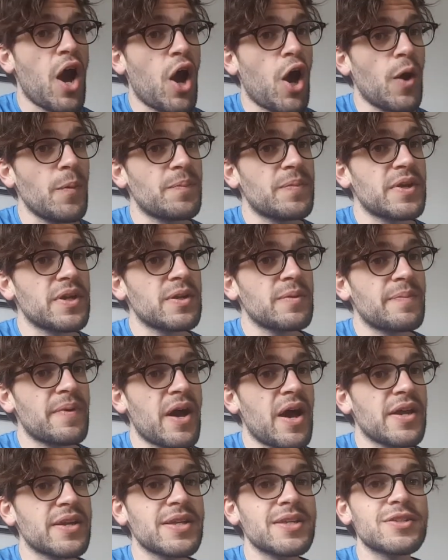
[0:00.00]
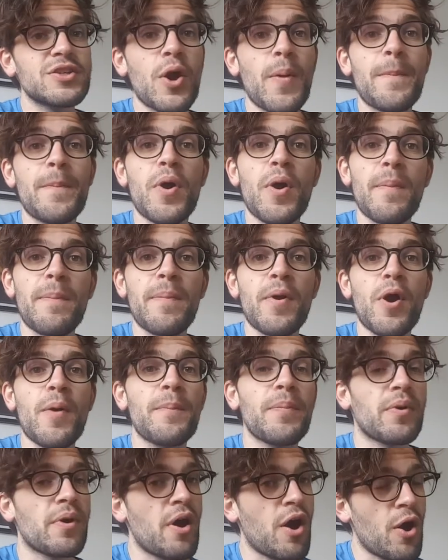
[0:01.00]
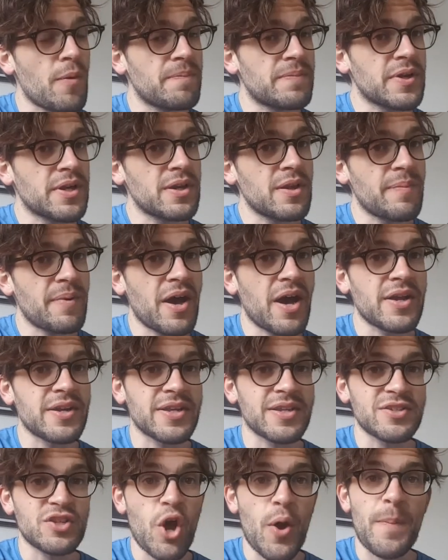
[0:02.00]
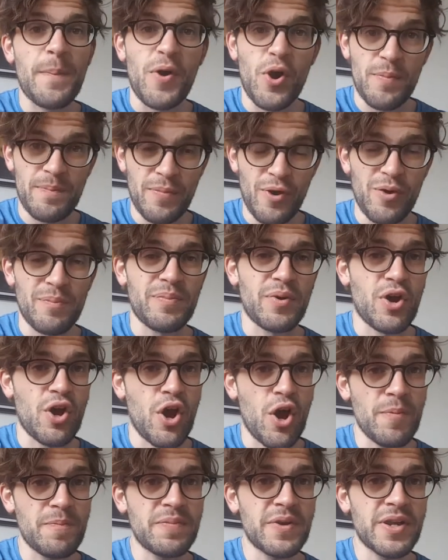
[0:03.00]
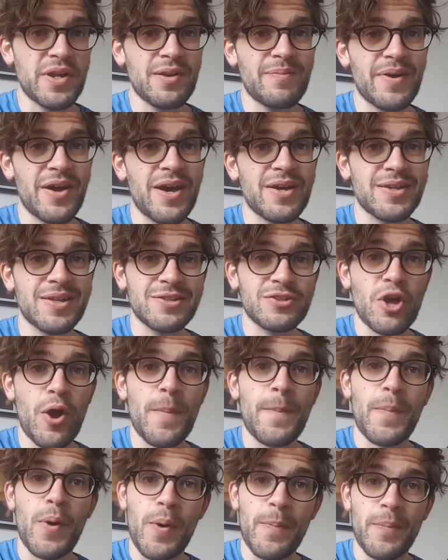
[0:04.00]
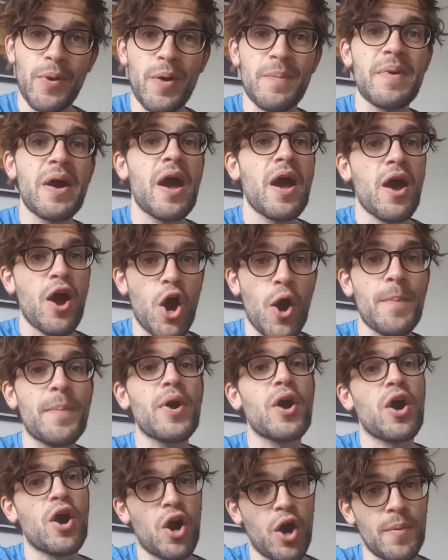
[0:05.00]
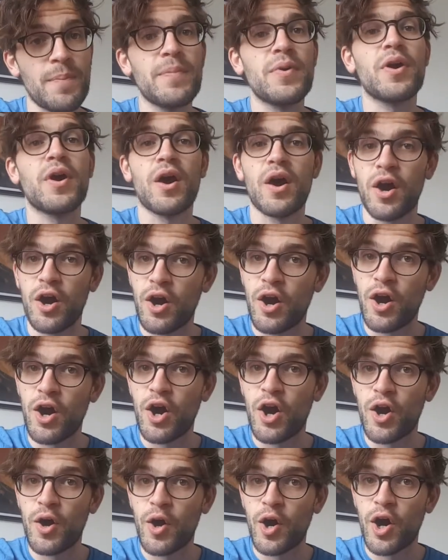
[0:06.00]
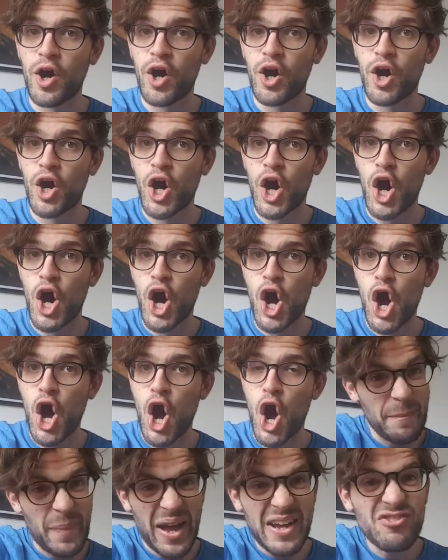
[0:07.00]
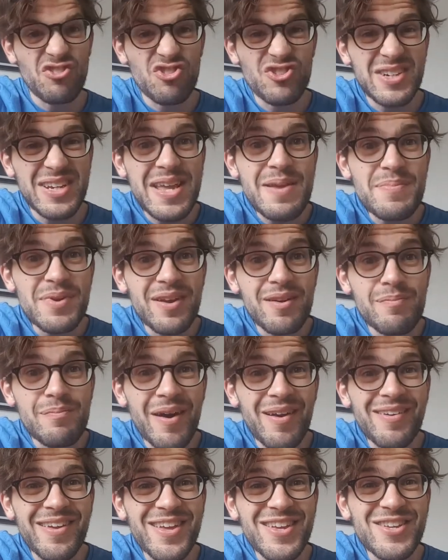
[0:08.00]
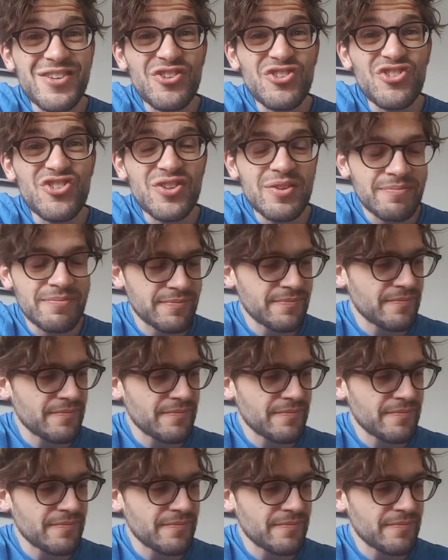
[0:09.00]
Hop little bunnies, hop hop hop. Hop little bunnies, hop hop hop. Hop little bunnies, hop hop hop. Hop hop hop. Back to sleep, little bunnies.